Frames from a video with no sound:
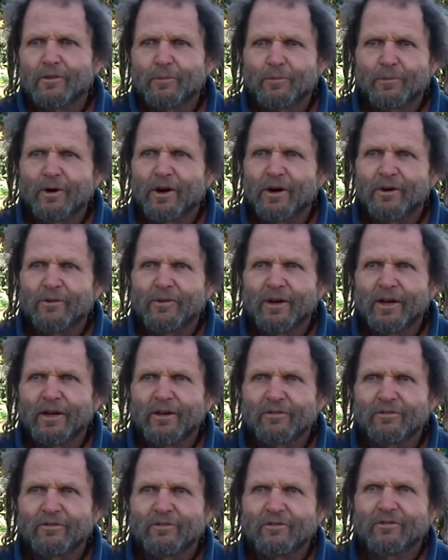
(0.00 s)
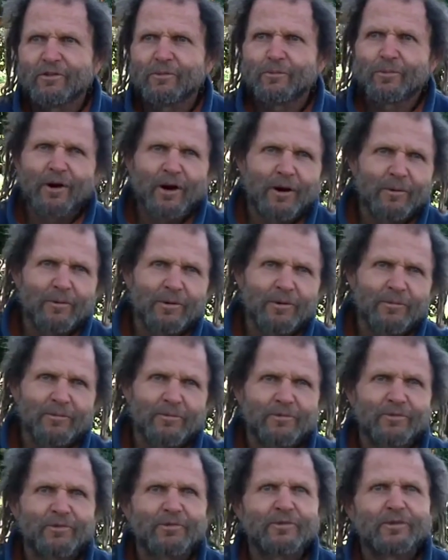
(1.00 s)
the progress, the
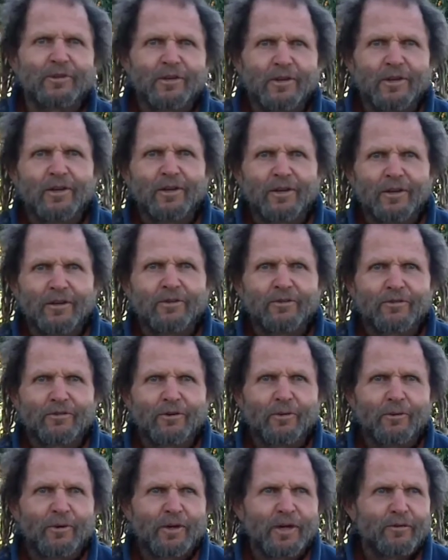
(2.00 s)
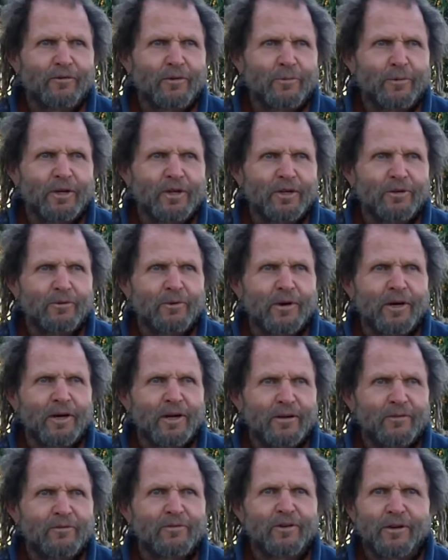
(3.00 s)
problems. So when everybody
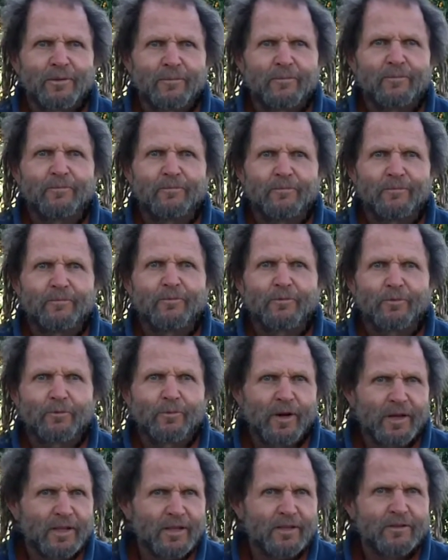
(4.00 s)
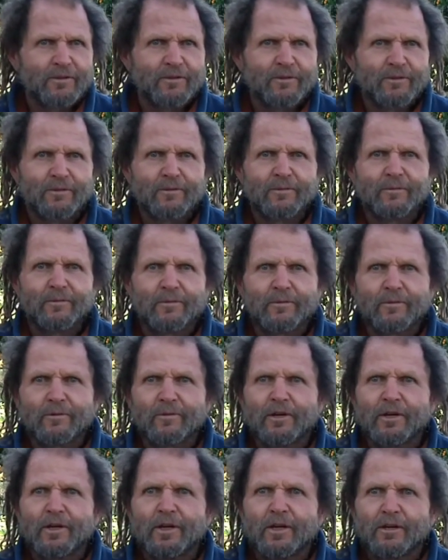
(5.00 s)
arrives, I'm ready to
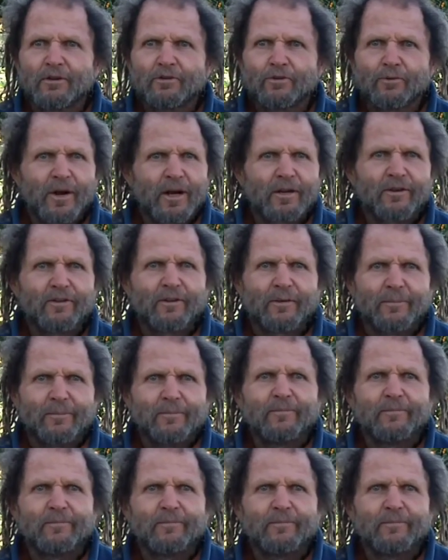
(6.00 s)
direct them.